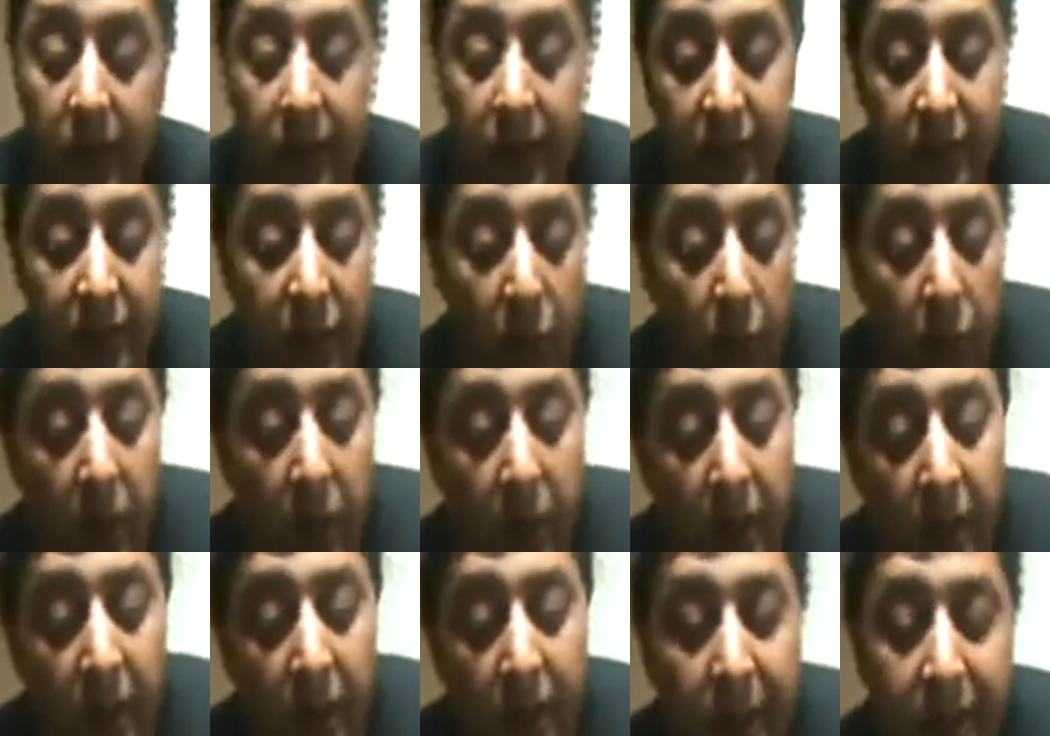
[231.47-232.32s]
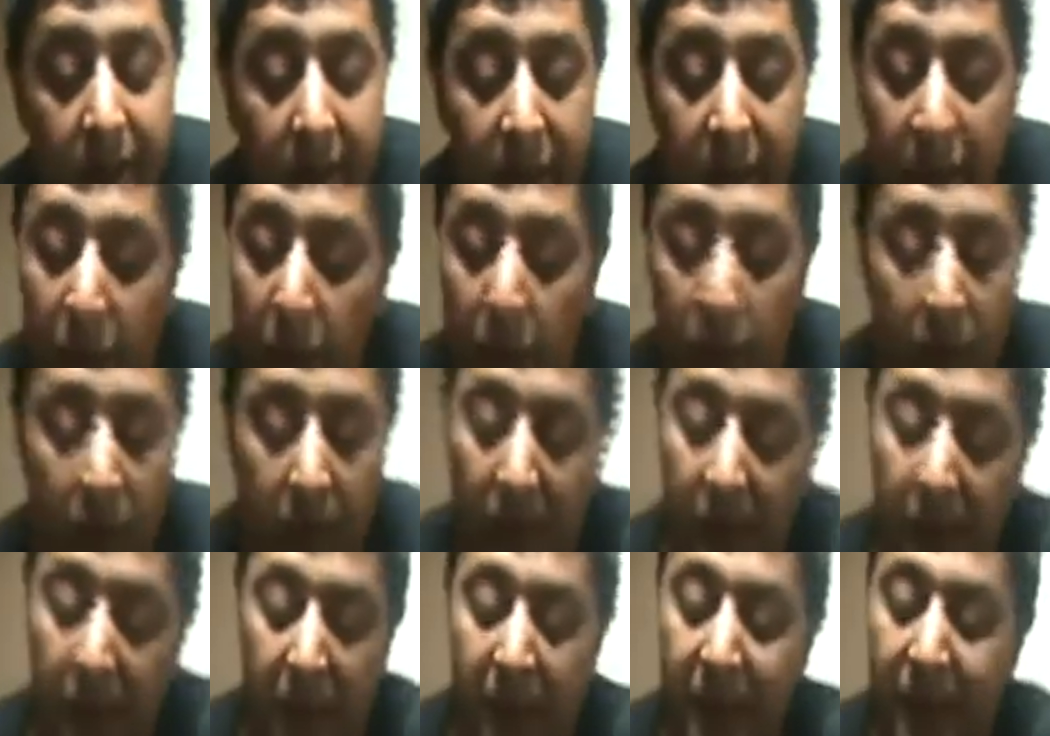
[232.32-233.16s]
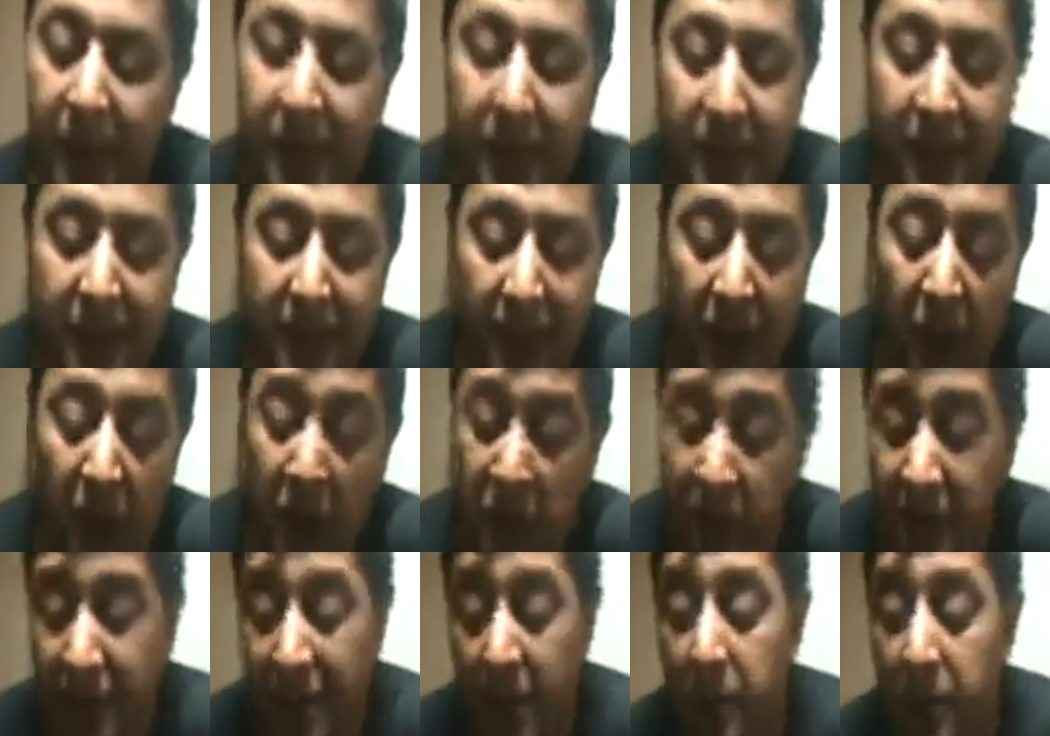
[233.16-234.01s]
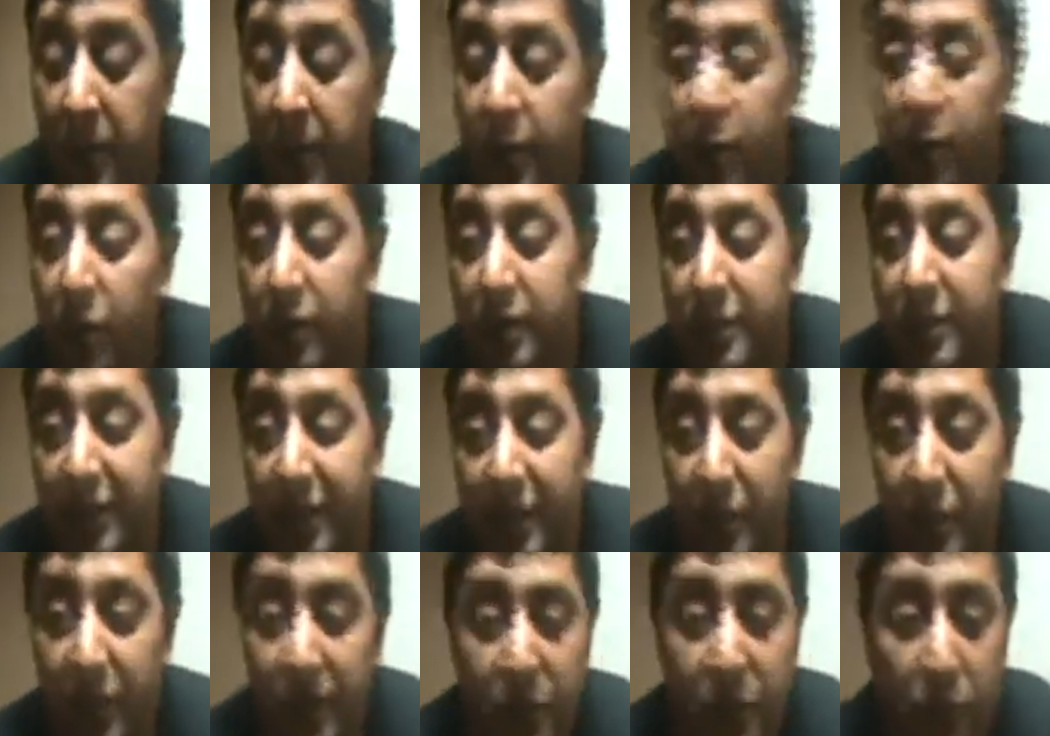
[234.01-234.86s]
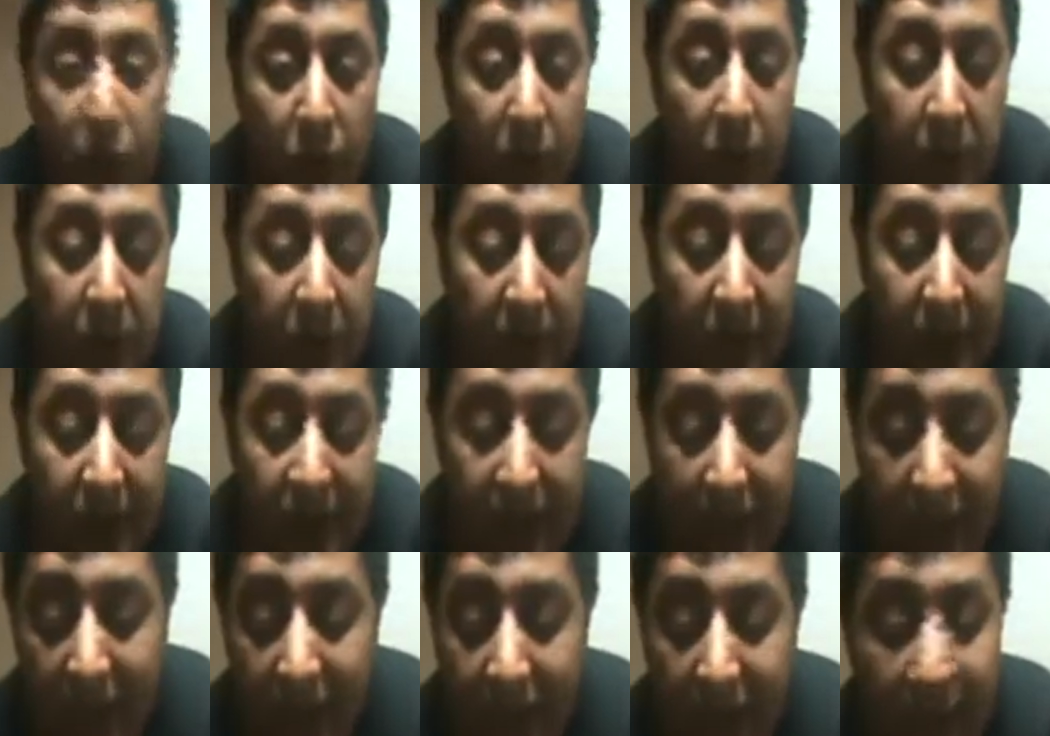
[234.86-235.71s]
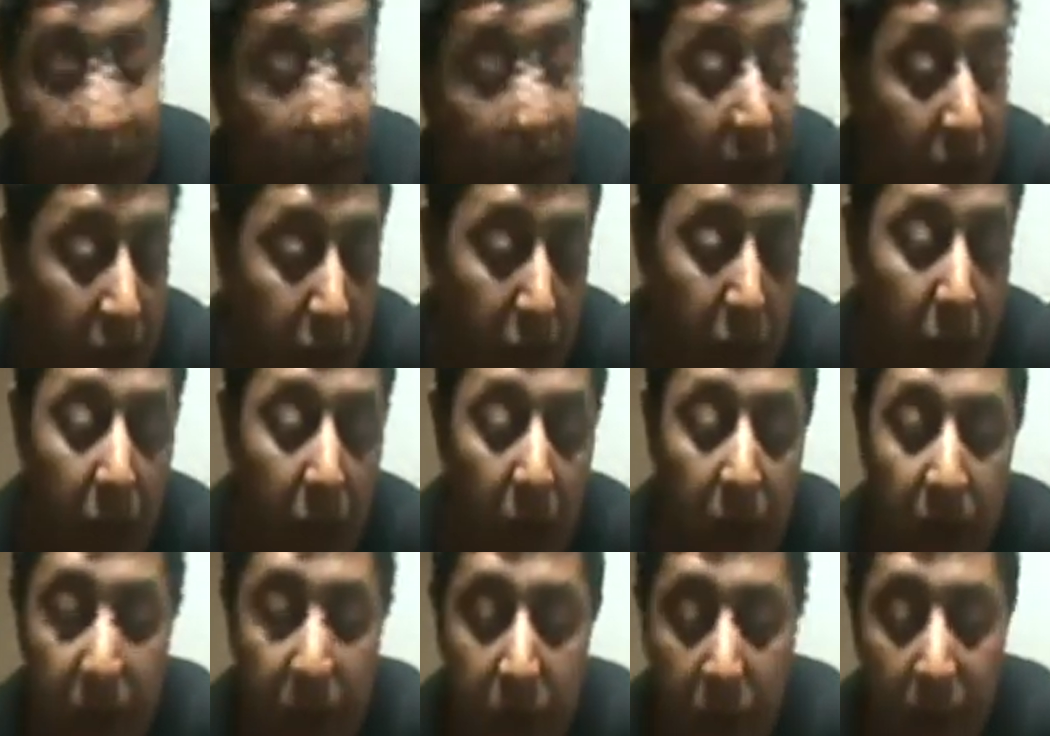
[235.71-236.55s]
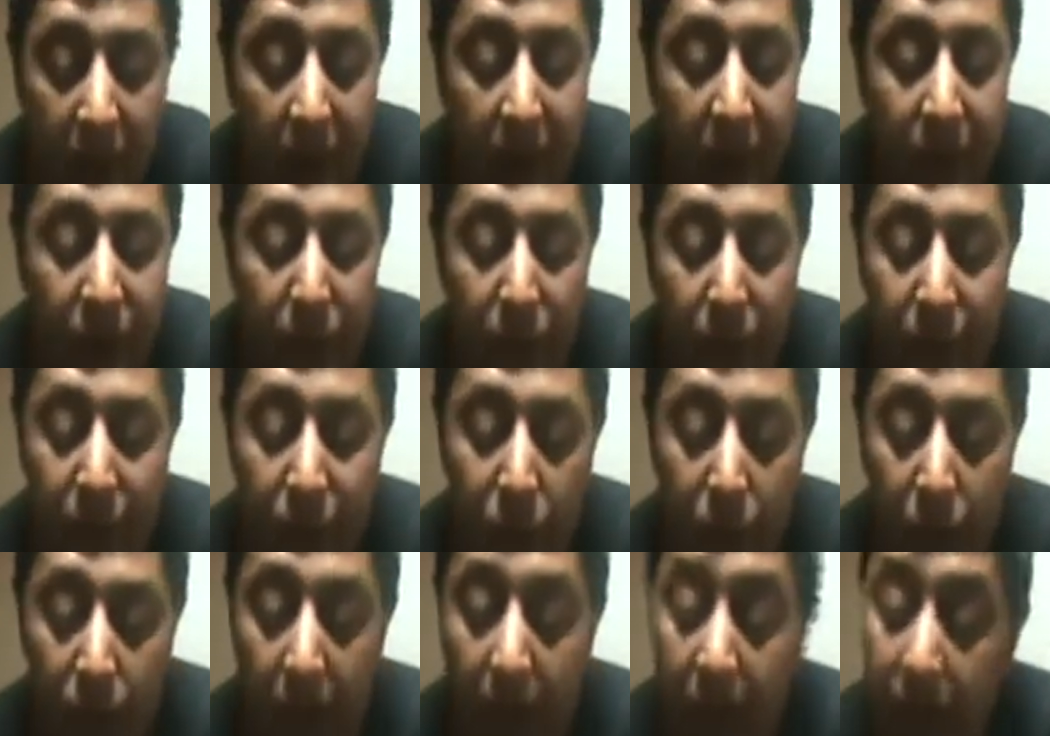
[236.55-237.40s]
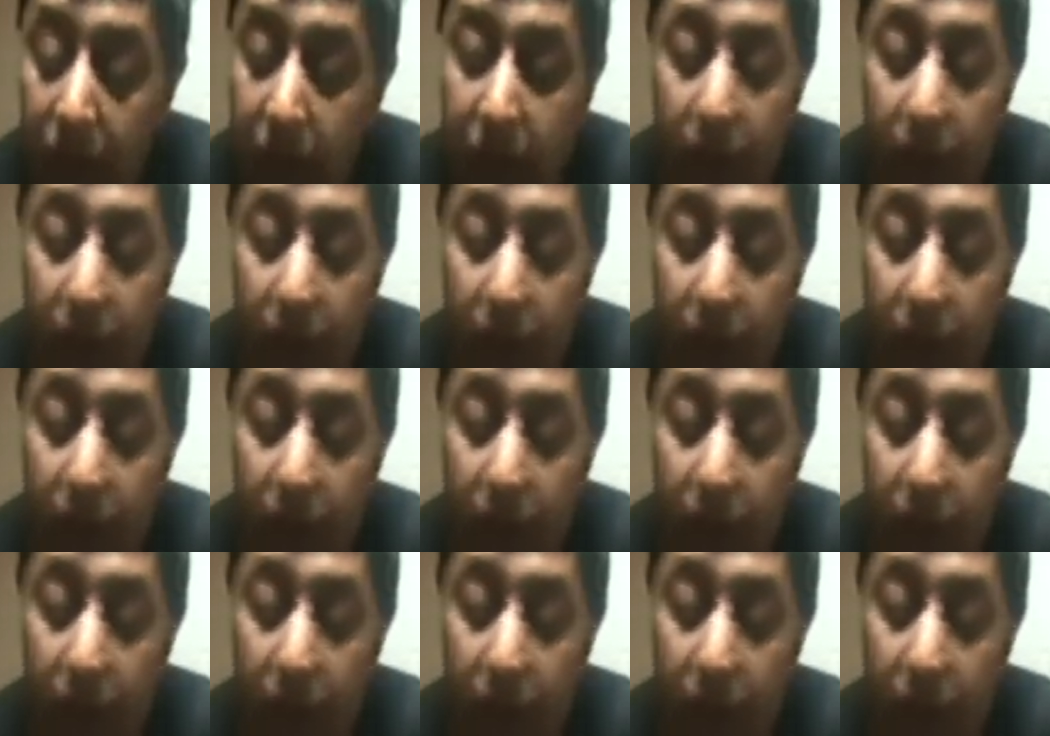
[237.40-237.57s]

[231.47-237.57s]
So you know, I mean, obviously, I can't sing you the song, but you know this one. It's called Jogi.